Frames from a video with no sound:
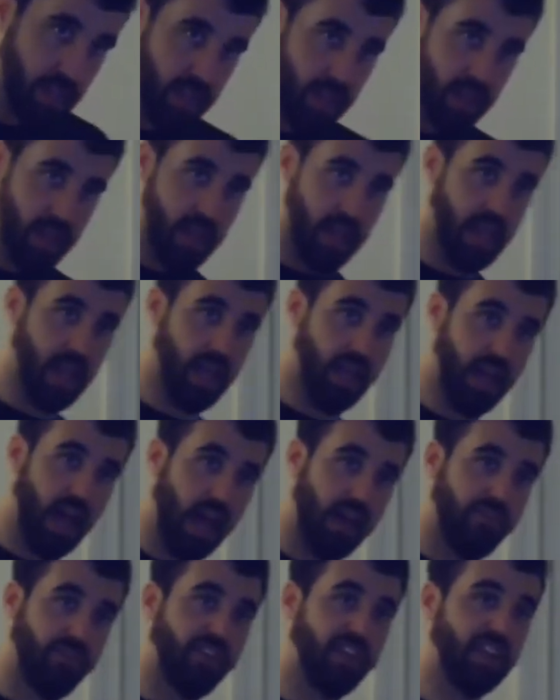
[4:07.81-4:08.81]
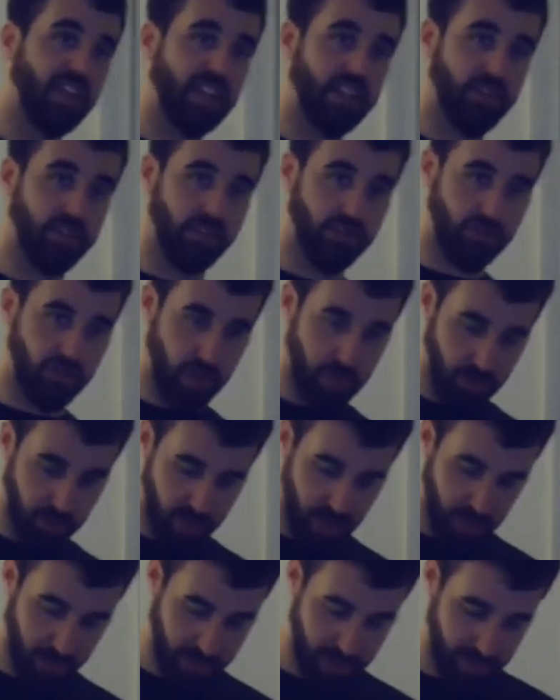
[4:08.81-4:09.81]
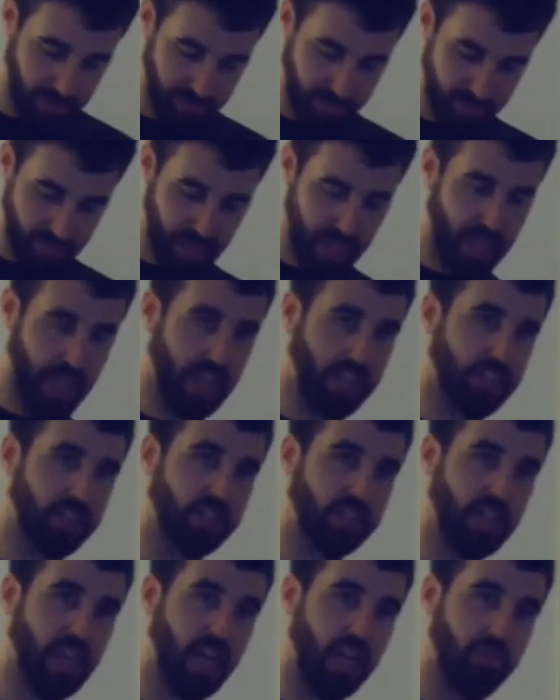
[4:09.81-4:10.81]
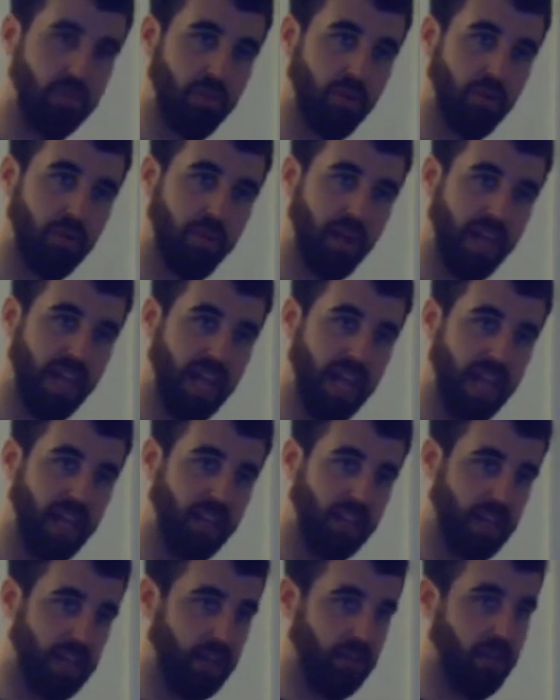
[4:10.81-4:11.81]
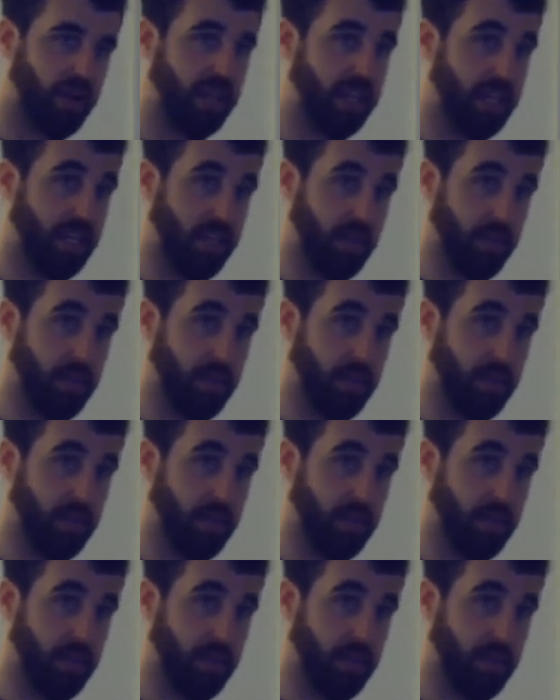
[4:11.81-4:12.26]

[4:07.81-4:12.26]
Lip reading: and I feel like there's trouble coming, and I just kind of put my hand like right here.